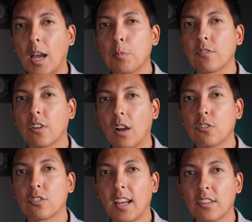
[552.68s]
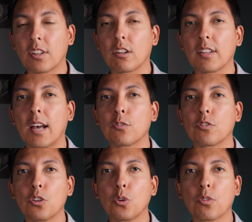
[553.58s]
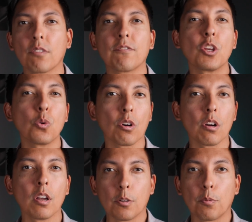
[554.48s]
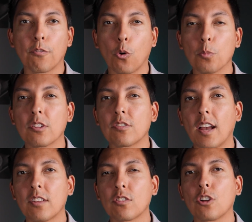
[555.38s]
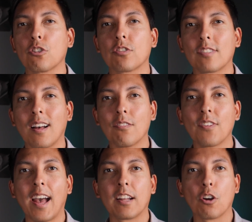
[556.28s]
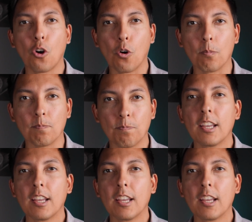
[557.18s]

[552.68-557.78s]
type of cover test that allows you, the viewer, to perform this test on yourself at home.